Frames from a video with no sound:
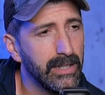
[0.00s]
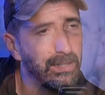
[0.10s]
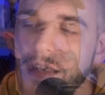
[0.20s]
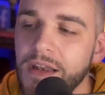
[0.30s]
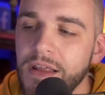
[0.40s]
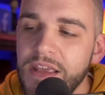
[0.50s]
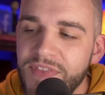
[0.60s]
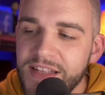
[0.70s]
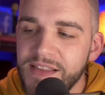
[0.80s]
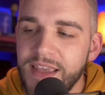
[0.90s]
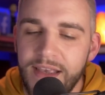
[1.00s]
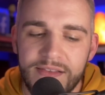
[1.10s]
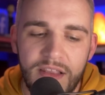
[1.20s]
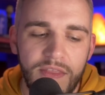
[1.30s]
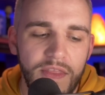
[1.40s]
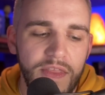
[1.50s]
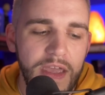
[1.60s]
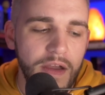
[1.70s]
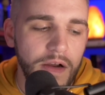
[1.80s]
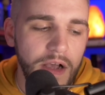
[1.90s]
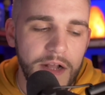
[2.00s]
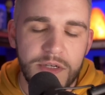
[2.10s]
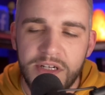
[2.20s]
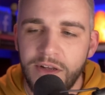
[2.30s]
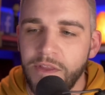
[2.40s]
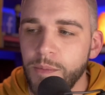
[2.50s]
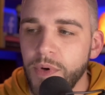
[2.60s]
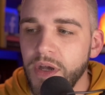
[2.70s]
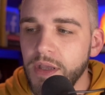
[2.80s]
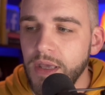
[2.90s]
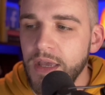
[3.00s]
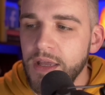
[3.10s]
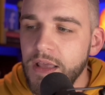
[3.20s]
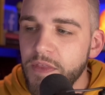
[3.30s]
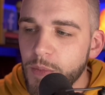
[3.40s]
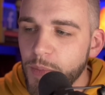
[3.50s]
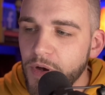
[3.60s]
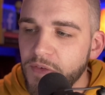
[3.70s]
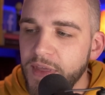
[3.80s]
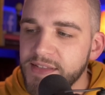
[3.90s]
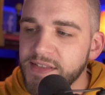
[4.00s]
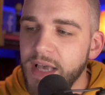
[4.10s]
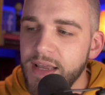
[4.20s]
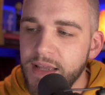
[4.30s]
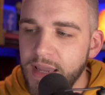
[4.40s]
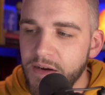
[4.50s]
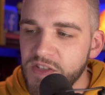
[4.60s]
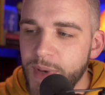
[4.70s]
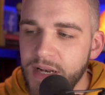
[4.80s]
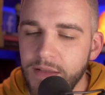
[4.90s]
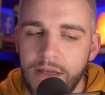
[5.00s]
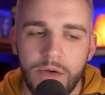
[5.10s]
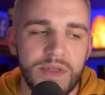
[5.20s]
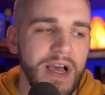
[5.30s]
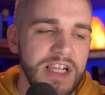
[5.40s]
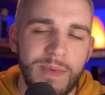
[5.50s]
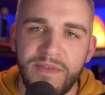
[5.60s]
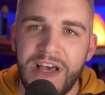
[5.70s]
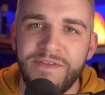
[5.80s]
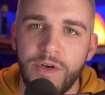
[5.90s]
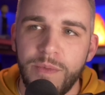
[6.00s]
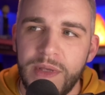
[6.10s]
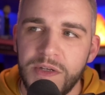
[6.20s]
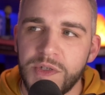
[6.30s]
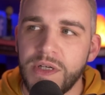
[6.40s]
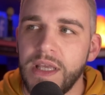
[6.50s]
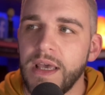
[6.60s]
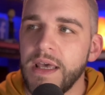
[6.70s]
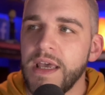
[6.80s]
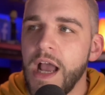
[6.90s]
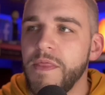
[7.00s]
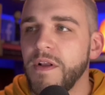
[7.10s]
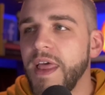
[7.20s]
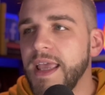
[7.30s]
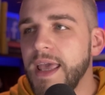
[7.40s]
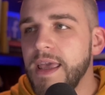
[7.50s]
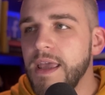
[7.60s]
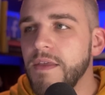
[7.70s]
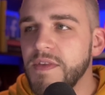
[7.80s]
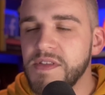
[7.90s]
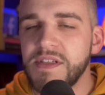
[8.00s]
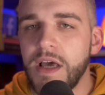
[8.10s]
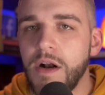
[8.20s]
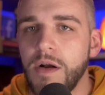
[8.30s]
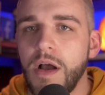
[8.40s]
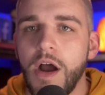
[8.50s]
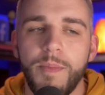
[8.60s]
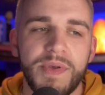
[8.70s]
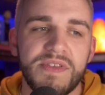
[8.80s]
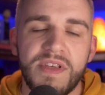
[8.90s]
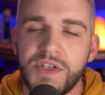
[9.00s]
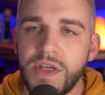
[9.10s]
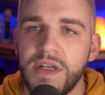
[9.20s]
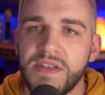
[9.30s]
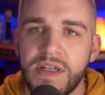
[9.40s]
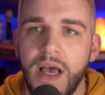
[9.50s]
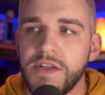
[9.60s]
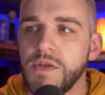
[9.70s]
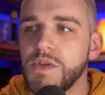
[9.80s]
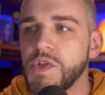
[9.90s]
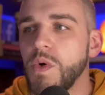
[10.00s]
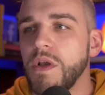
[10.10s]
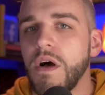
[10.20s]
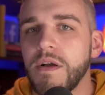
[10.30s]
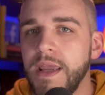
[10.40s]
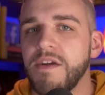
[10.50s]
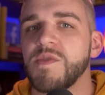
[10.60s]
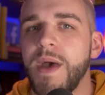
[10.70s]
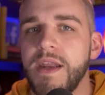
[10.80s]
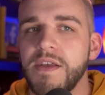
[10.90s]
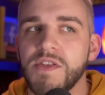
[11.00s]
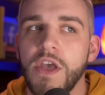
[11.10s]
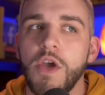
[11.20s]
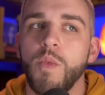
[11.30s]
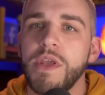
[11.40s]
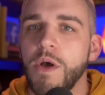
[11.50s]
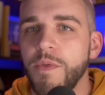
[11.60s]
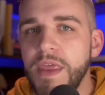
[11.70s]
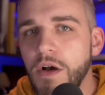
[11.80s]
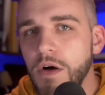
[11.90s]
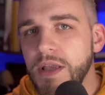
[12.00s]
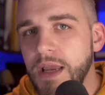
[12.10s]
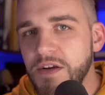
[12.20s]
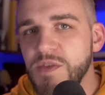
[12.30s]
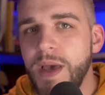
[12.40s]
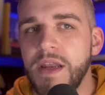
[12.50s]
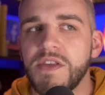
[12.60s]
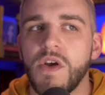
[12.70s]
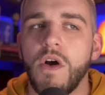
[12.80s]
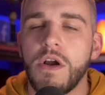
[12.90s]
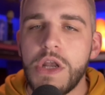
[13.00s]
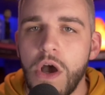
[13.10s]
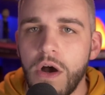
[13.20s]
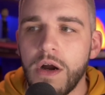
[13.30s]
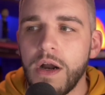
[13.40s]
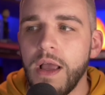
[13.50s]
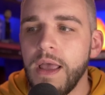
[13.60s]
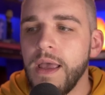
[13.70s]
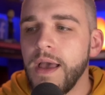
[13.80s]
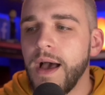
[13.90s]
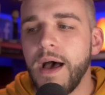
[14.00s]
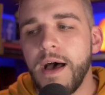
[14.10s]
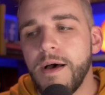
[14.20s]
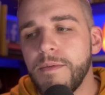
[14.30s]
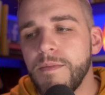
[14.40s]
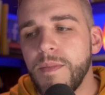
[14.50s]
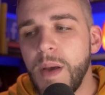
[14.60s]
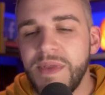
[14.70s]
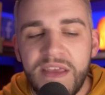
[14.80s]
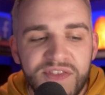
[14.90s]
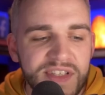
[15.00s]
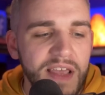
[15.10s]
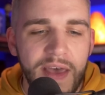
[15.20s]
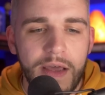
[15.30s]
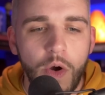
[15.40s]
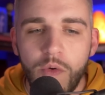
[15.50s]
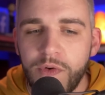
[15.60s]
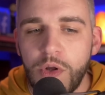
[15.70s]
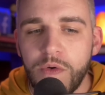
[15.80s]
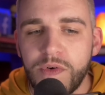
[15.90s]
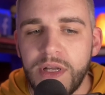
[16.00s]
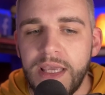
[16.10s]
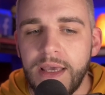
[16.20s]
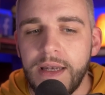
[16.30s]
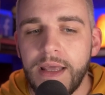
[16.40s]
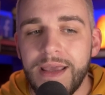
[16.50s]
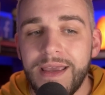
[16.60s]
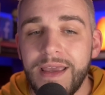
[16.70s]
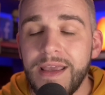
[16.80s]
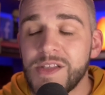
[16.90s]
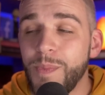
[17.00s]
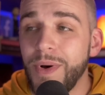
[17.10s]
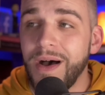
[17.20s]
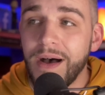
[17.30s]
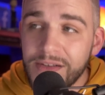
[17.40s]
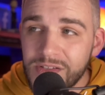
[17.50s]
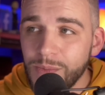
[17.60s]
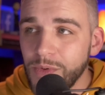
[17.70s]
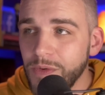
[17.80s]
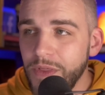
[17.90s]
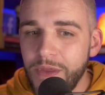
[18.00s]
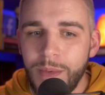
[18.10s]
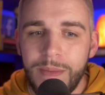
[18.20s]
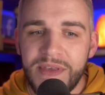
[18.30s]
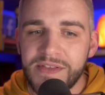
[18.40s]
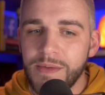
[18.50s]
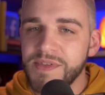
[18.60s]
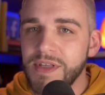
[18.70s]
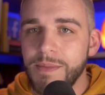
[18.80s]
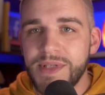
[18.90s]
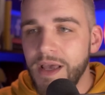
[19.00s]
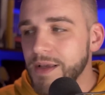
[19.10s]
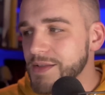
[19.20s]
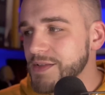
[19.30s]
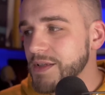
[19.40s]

then if that's the case then they are contradicting their book in their book they cite a charismatic leader who talks about fivefold ministry and they're like hey this is not our our position is not to destroy all charismatics we don't think all charismatics are nar um, I mean, they've said that over and over again it's possible that there may be. Are they cessationists?